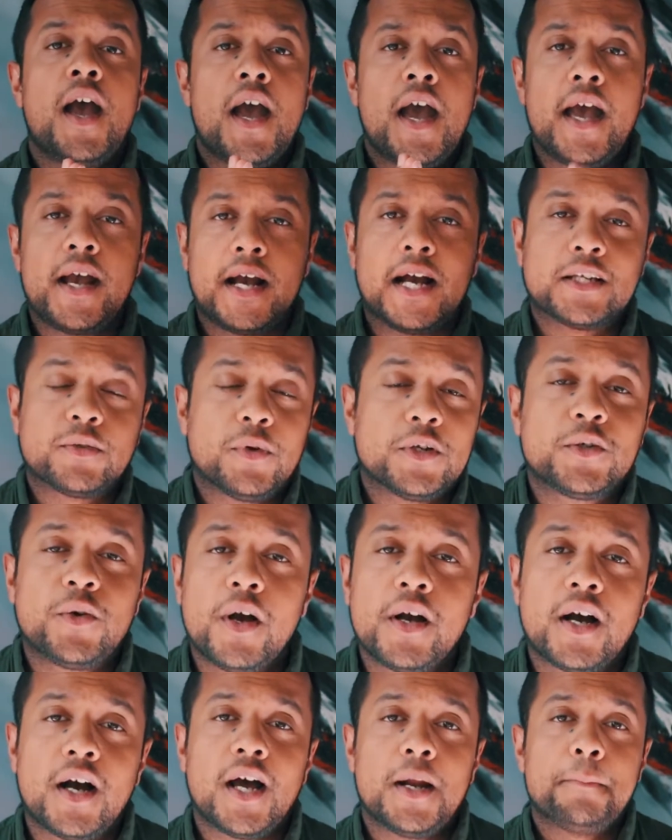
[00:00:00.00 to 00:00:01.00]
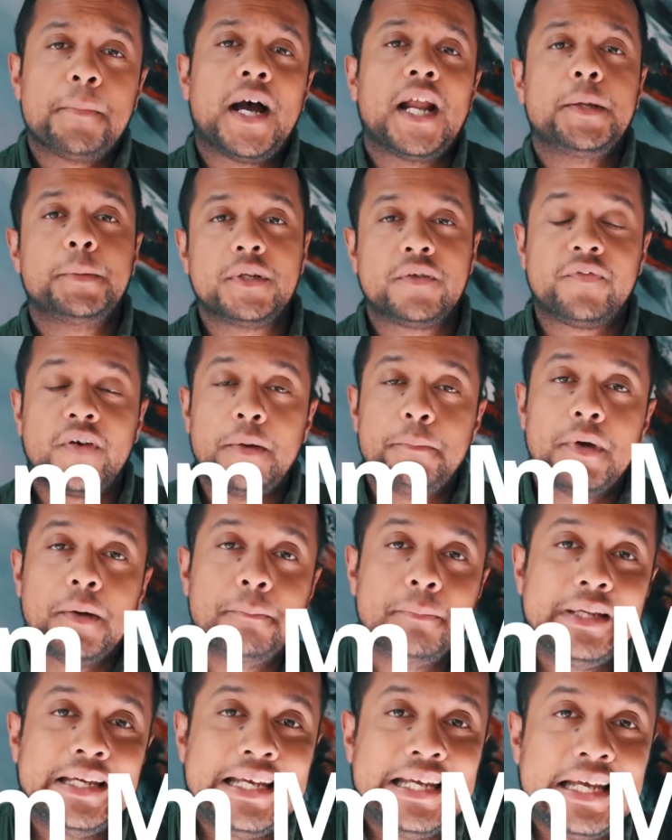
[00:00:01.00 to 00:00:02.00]
Hey guys, what's going on? My name is
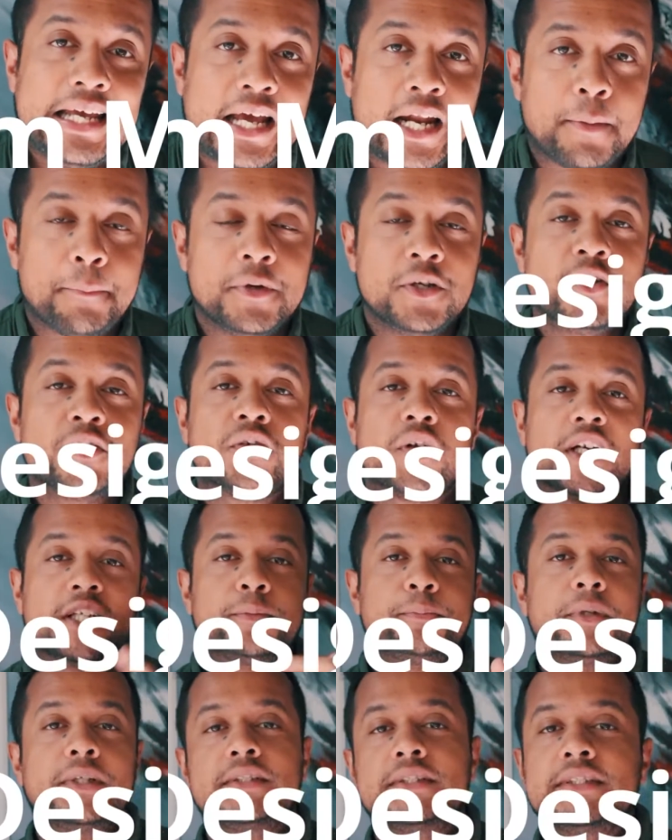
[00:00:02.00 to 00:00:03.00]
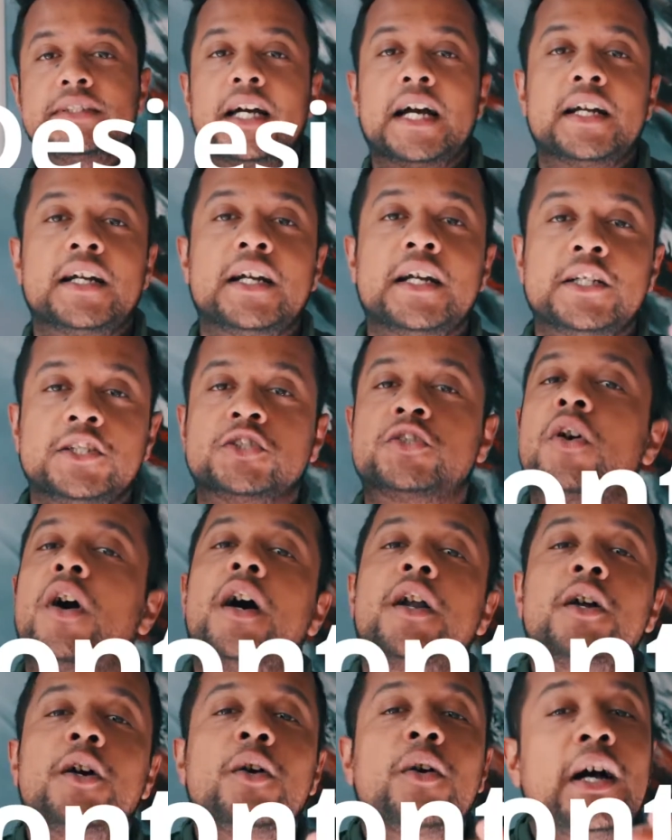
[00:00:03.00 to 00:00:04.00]
Fahim MD and I'm a user experience designer in
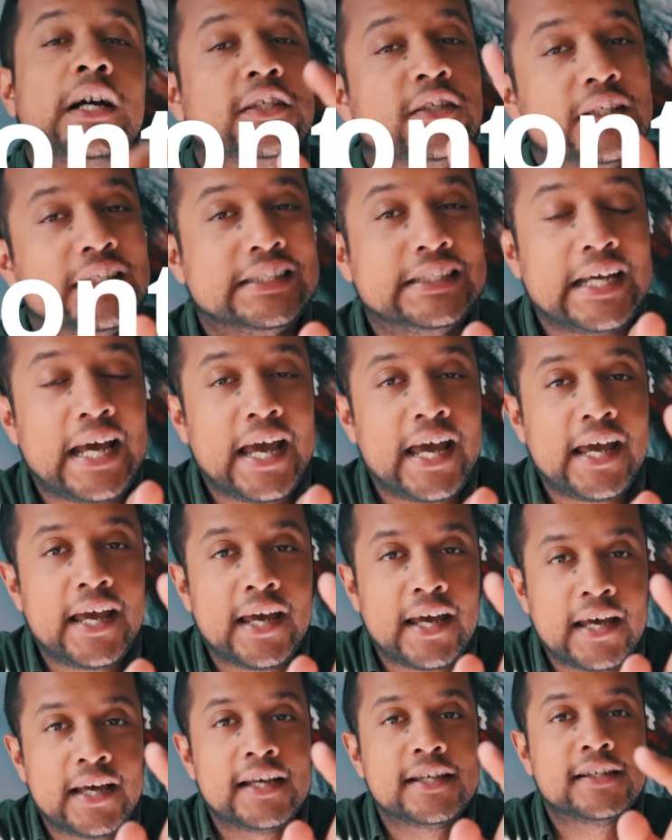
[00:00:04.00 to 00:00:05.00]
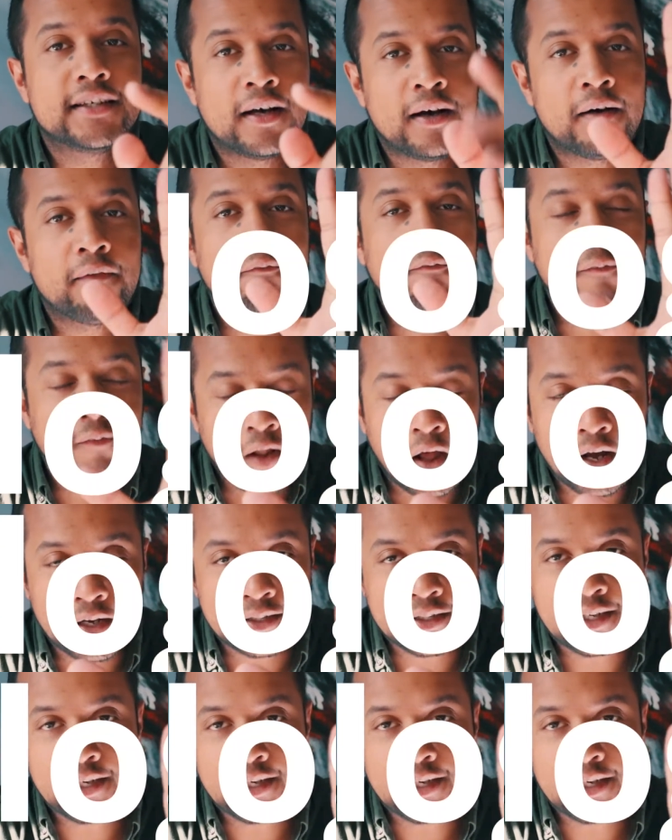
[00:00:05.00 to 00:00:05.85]
Toronto and today is a vlog